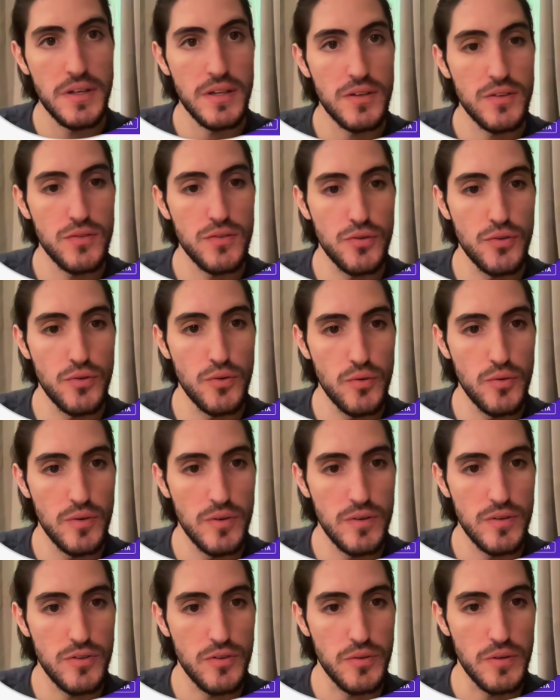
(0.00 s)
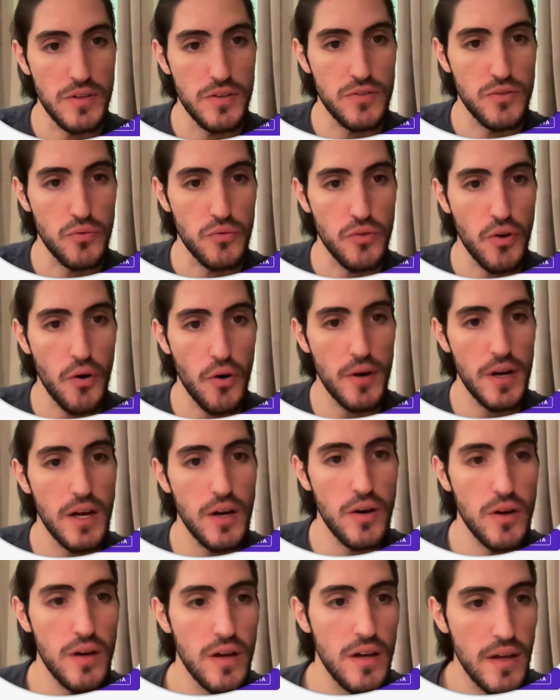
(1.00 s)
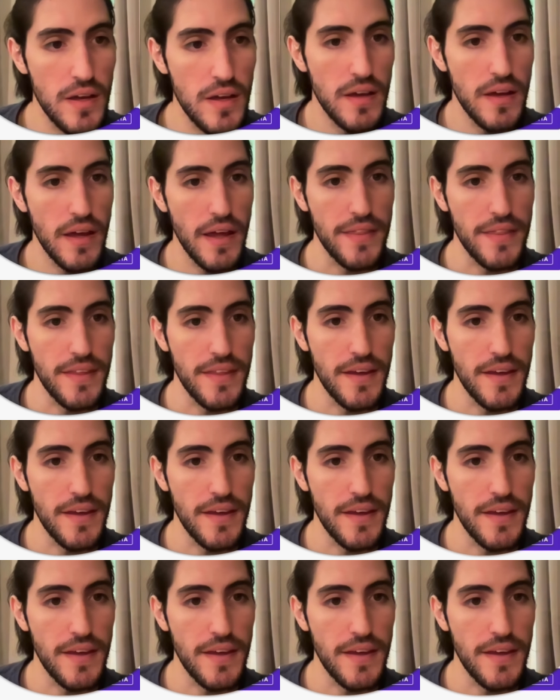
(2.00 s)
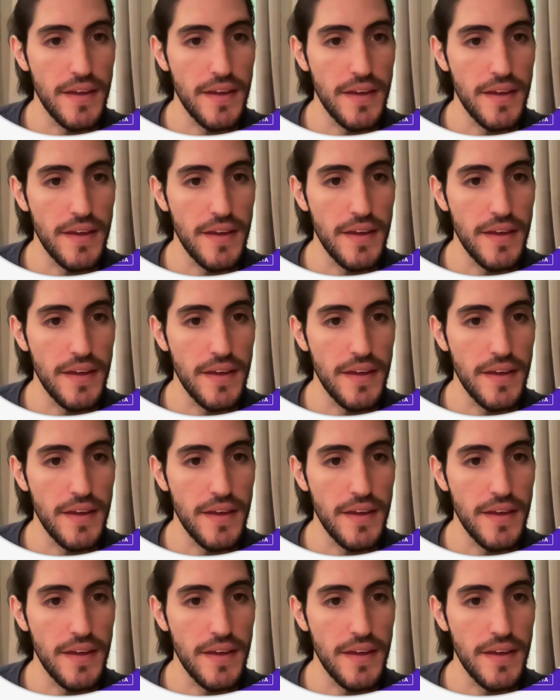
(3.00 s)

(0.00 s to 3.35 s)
to do this tutorial, and there we go.